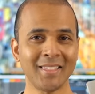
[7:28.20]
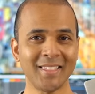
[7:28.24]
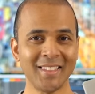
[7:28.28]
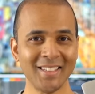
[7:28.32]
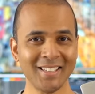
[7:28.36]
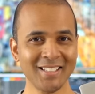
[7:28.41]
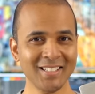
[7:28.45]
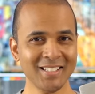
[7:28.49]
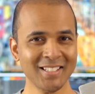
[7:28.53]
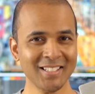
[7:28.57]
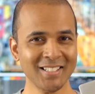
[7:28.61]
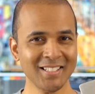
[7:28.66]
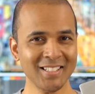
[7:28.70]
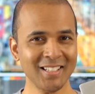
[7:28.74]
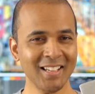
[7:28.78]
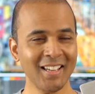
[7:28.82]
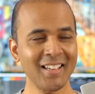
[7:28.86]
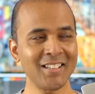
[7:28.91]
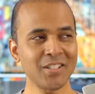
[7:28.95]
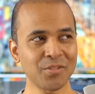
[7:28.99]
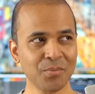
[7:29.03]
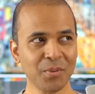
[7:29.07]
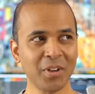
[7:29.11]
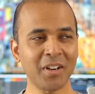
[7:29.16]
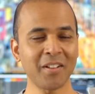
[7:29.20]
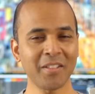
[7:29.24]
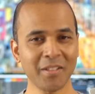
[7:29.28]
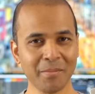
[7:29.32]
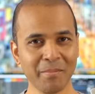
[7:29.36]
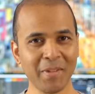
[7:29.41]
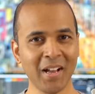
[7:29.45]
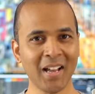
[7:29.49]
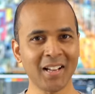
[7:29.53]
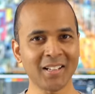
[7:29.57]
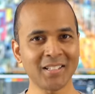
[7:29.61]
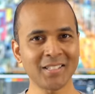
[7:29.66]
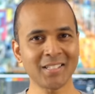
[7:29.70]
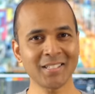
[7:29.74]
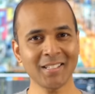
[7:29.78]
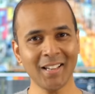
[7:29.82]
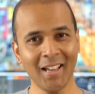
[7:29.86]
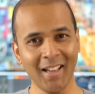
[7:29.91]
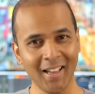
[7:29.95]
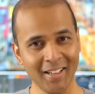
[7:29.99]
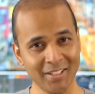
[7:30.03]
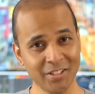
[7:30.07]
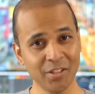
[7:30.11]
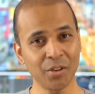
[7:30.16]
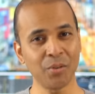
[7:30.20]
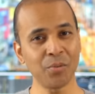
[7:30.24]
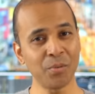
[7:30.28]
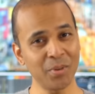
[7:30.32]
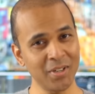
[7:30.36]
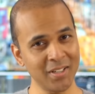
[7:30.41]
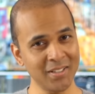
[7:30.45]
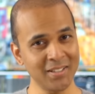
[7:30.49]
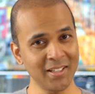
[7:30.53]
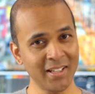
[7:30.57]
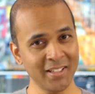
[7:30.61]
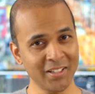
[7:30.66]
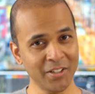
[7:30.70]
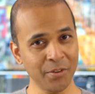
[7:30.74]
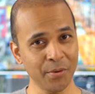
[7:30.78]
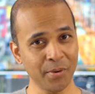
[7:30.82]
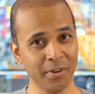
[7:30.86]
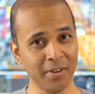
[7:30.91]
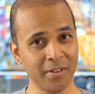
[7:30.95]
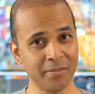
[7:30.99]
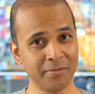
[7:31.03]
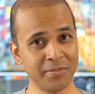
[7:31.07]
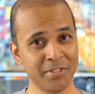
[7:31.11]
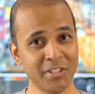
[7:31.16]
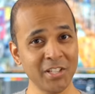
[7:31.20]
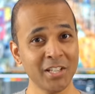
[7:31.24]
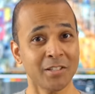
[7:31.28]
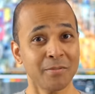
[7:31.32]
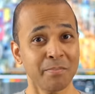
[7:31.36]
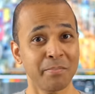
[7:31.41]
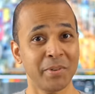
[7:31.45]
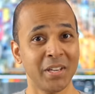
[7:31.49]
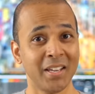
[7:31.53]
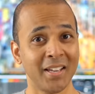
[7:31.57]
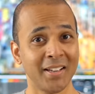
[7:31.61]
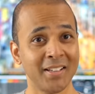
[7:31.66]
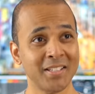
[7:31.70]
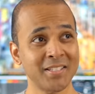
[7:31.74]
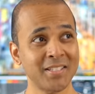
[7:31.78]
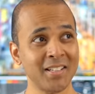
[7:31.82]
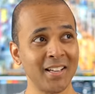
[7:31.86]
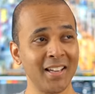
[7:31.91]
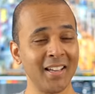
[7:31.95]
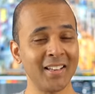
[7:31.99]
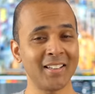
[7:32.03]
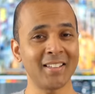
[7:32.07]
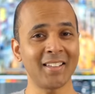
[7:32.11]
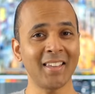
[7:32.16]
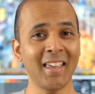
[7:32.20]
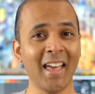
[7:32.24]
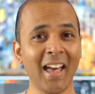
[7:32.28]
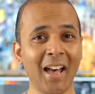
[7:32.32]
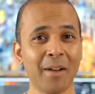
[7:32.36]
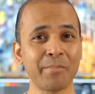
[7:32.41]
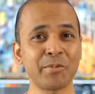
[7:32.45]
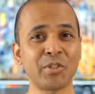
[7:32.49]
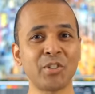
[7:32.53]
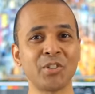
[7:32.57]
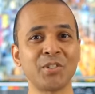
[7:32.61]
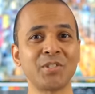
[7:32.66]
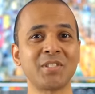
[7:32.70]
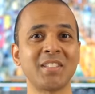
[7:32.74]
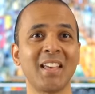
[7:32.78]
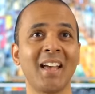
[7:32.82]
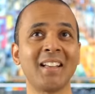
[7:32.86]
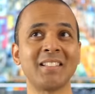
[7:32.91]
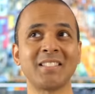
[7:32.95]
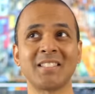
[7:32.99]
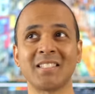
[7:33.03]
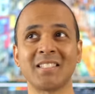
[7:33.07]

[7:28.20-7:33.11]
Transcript: This is one of the mics I don't want to let go of, just because it captures that